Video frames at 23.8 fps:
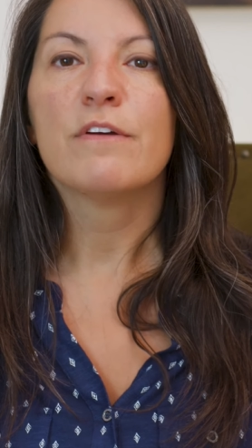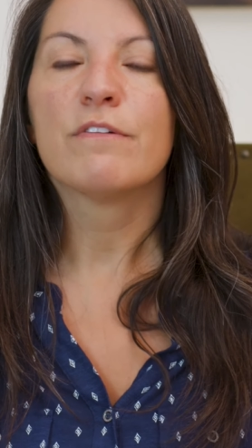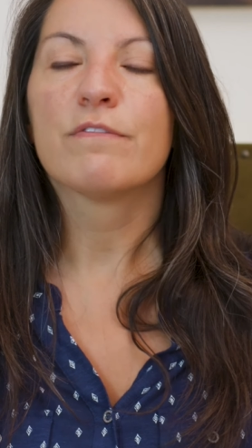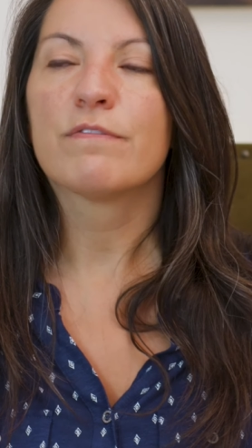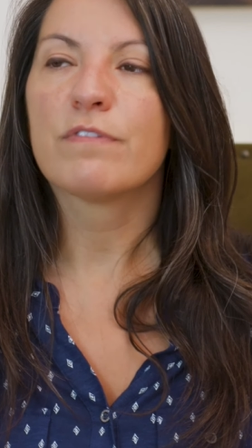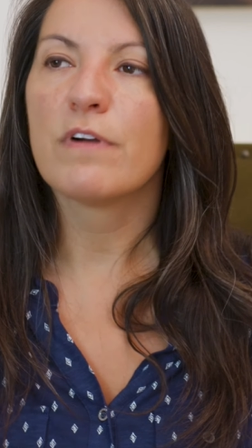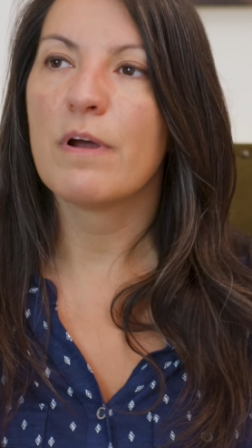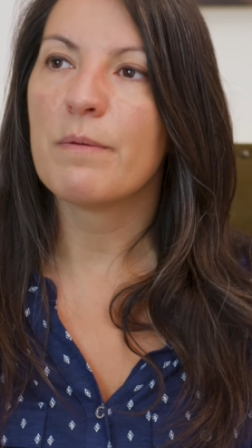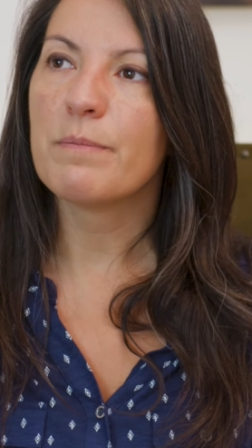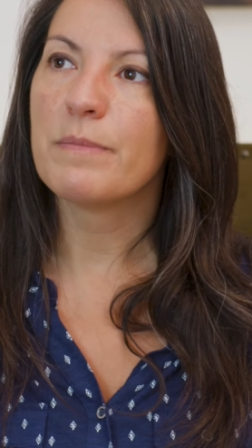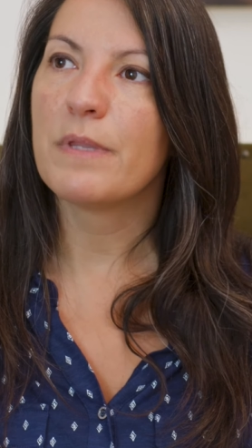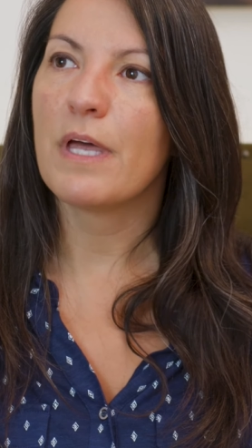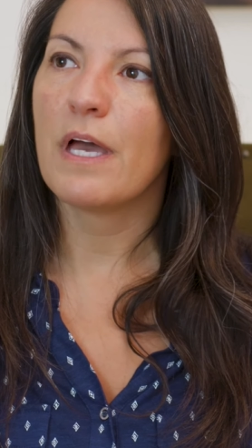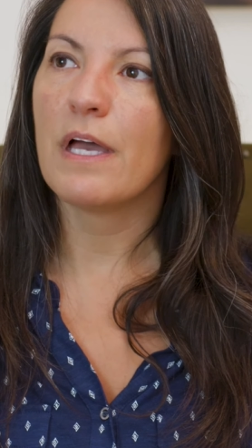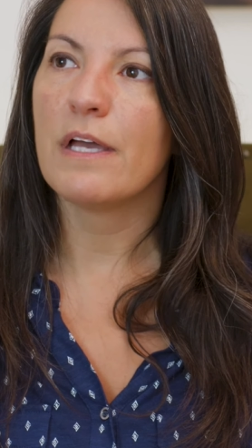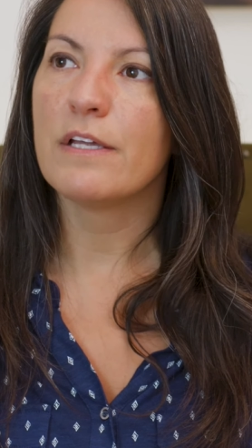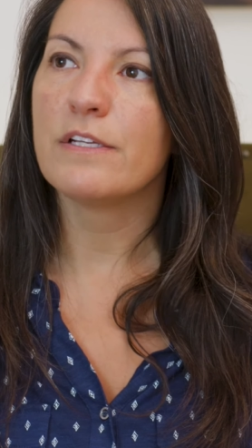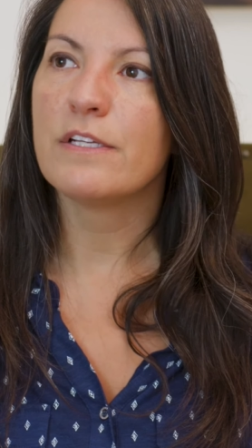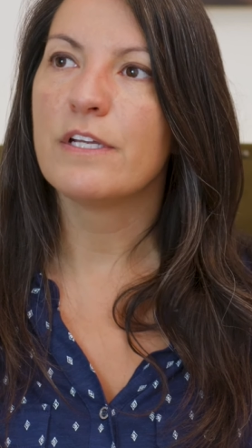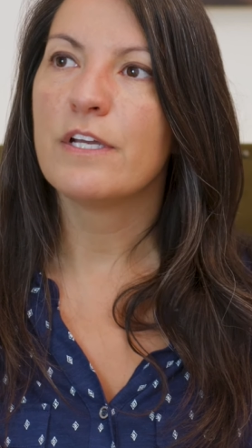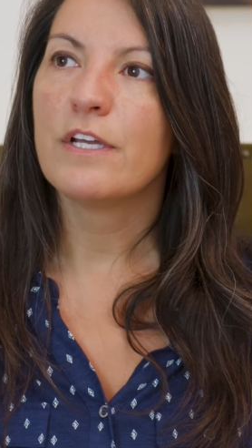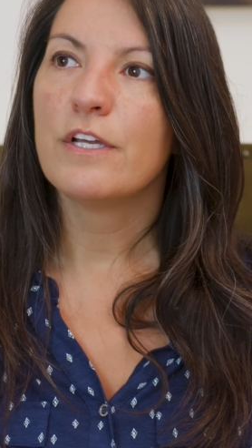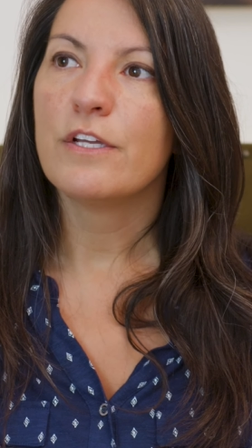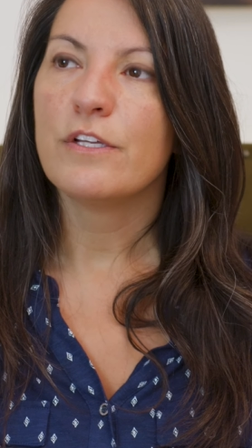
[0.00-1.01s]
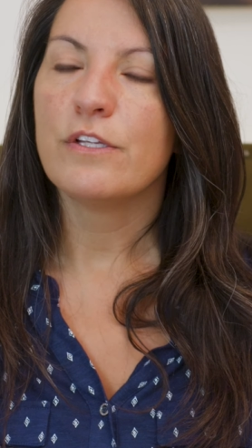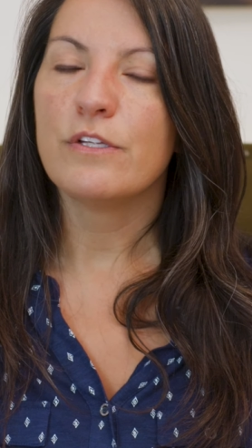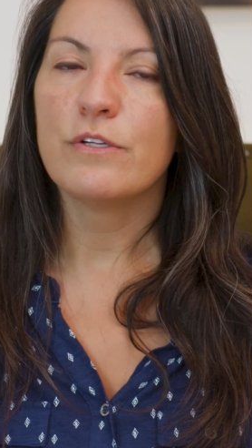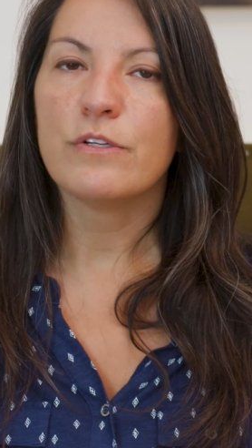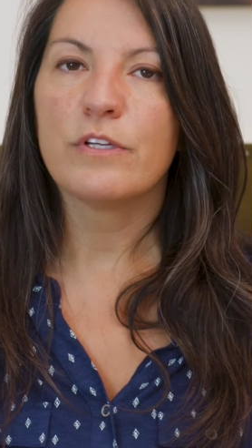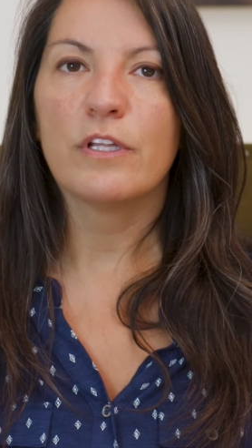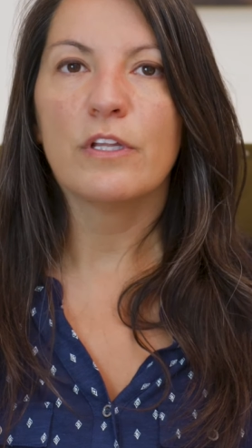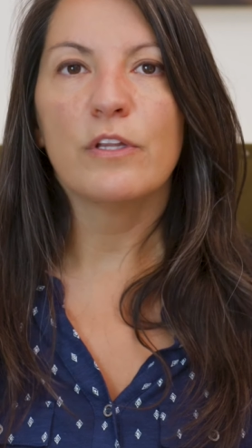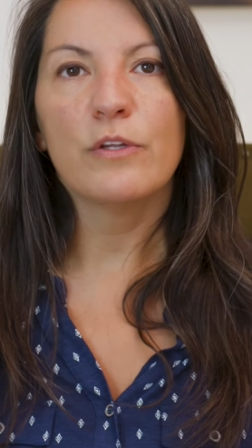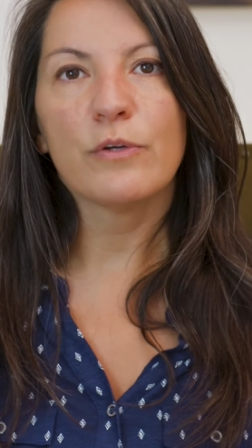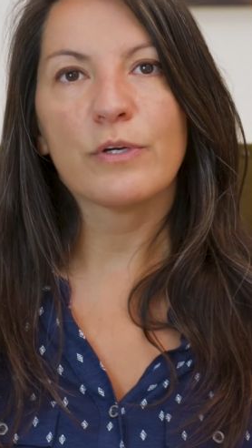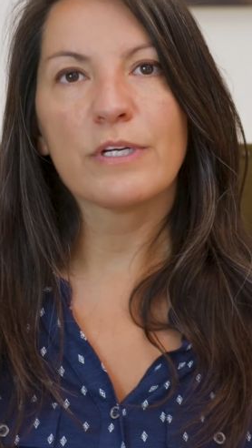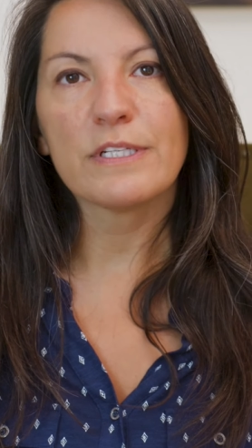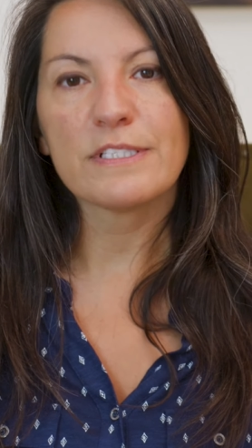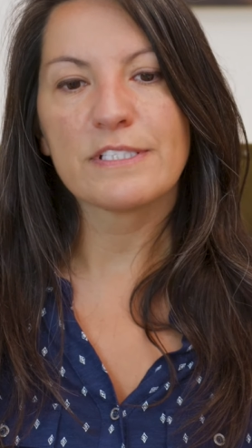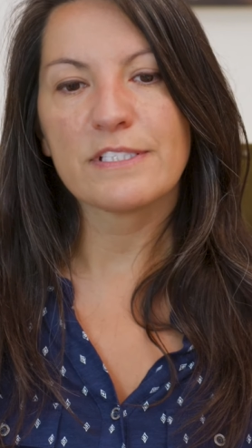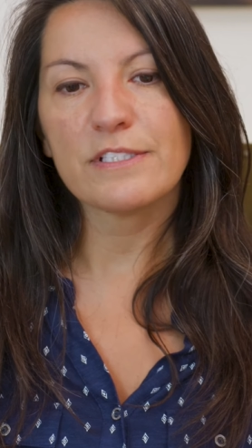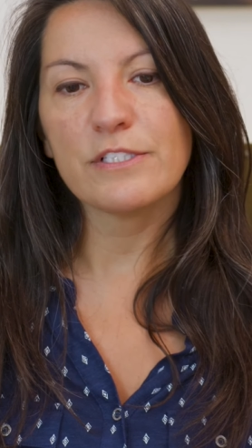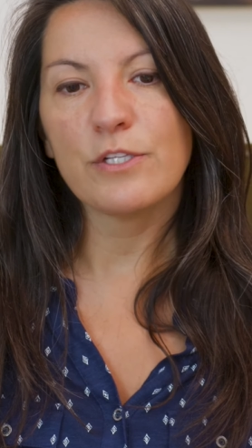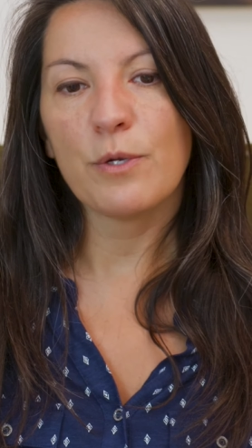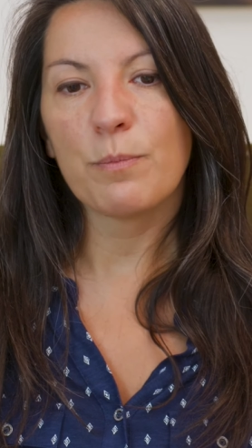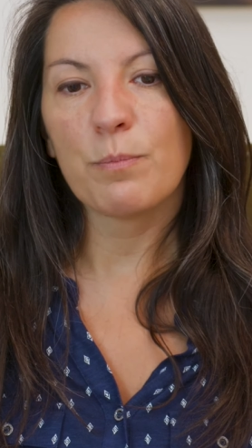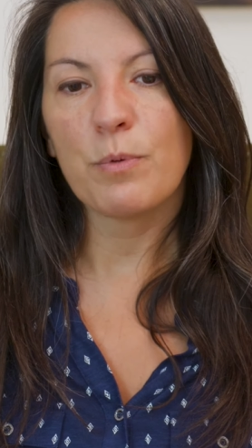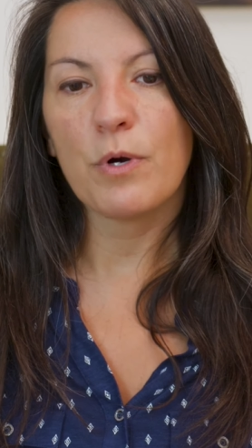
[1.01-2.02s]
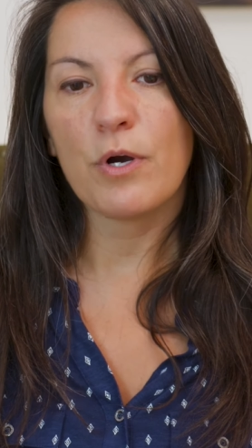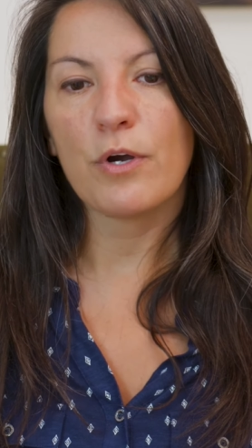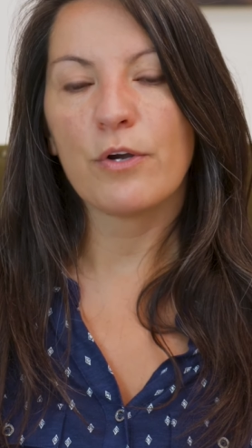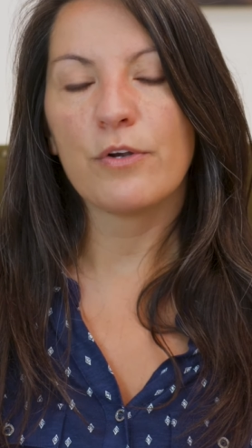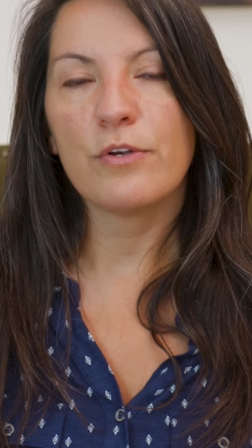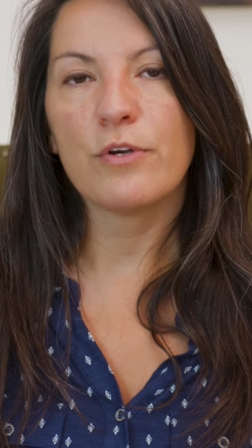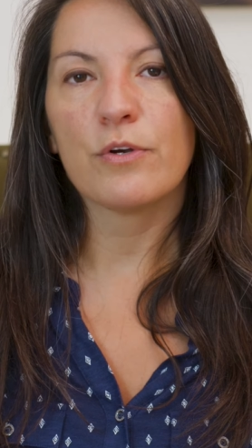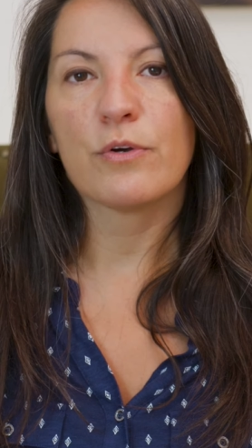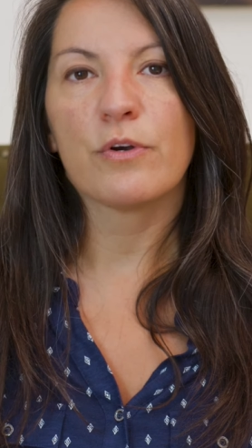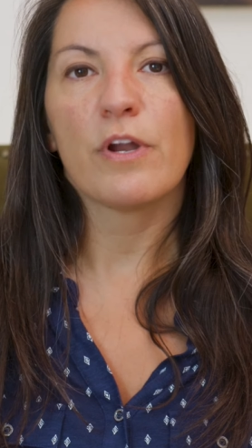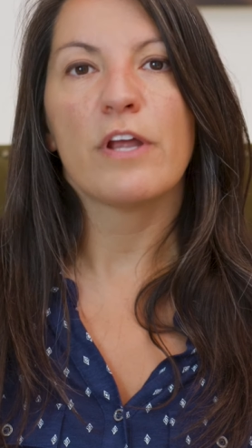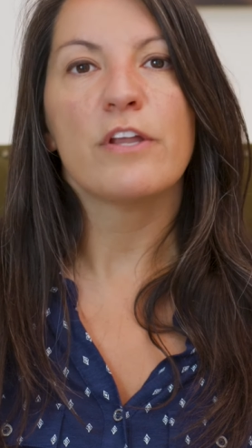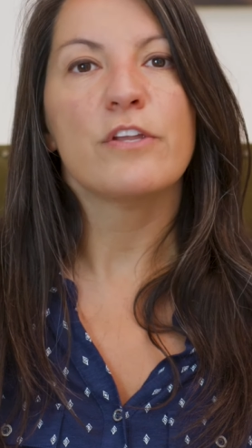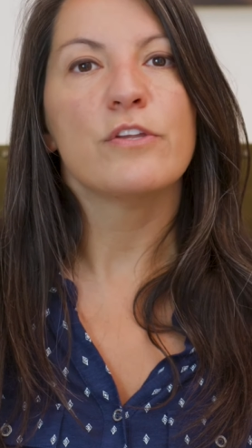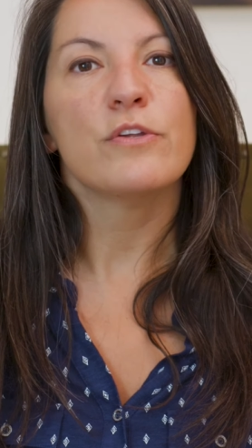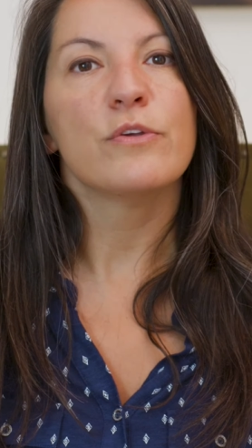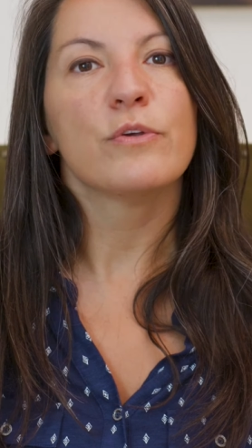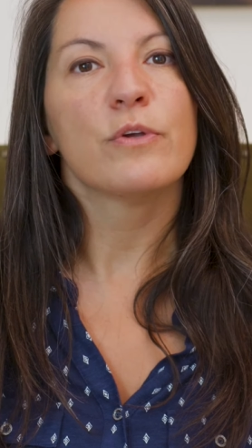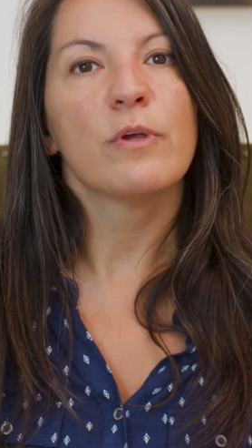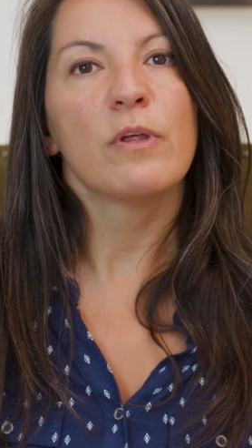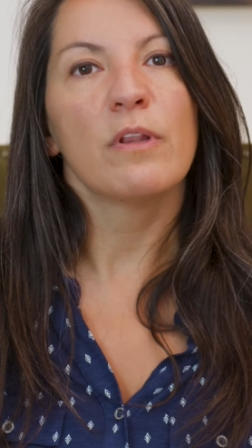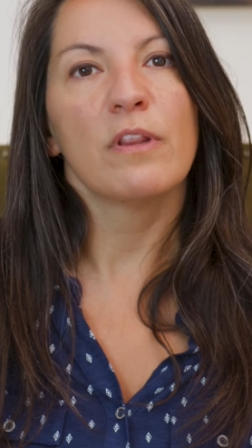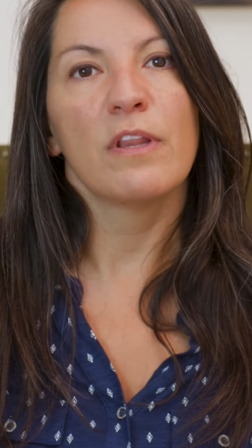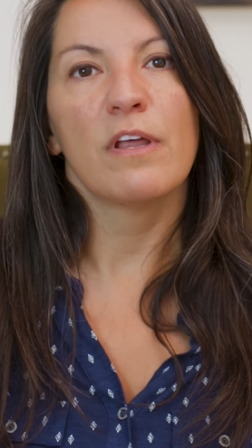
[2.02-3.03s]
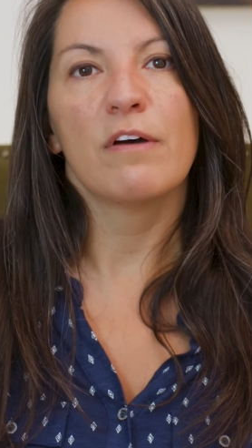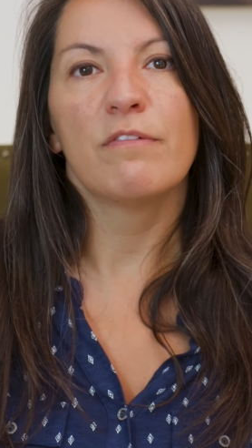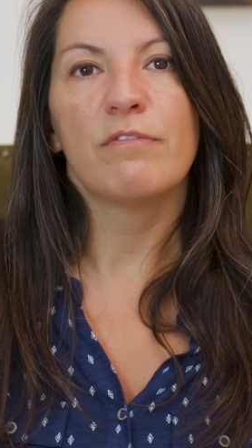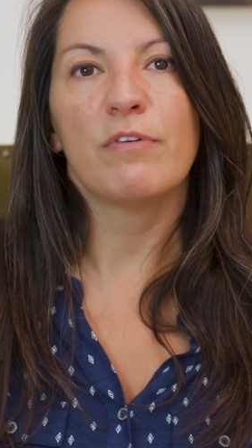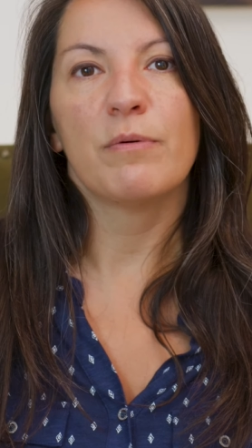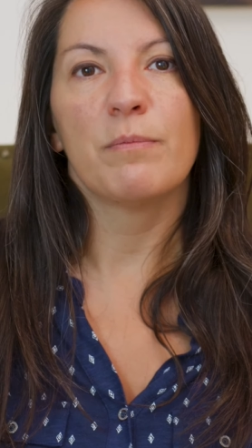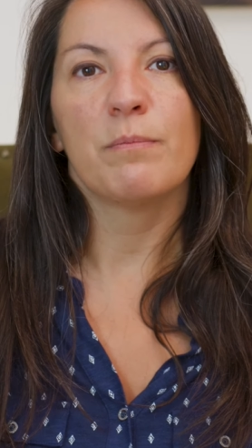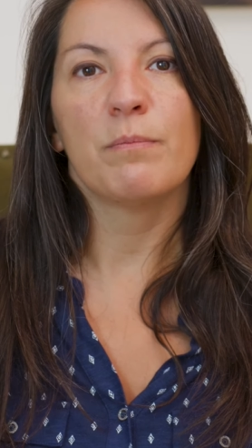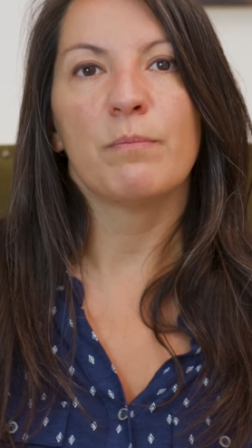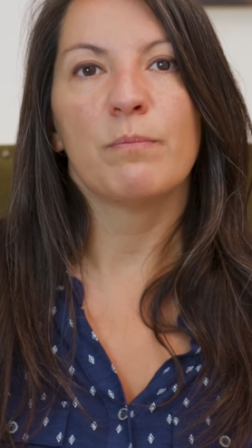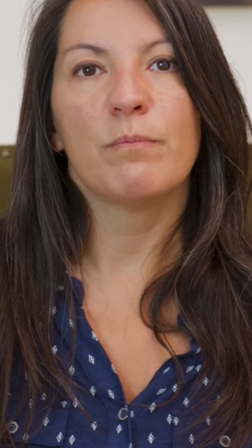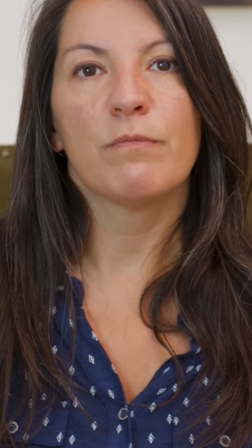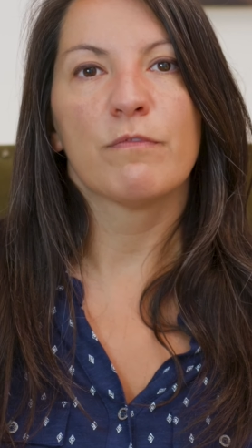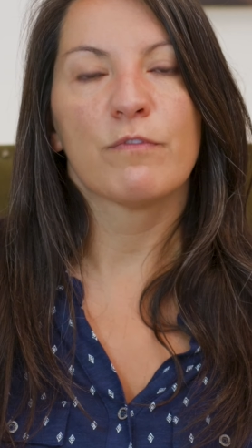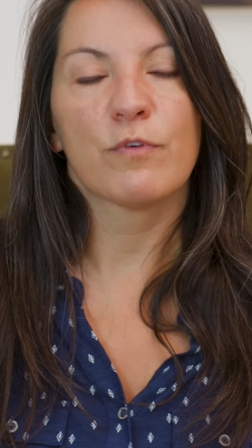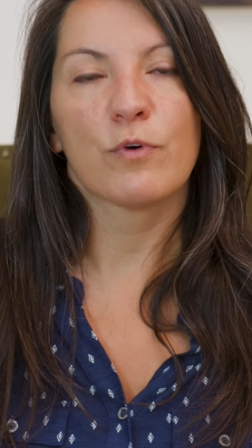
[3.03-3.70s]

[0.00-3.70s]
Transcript: From that, you can look at your partner and you can love him